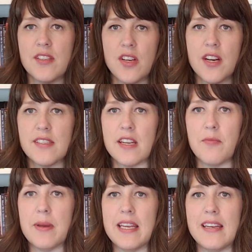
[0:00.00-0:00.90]
stars that have
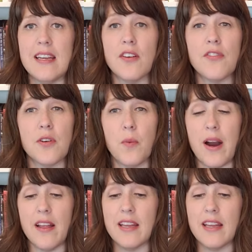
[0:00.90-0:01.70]
been in here for a while,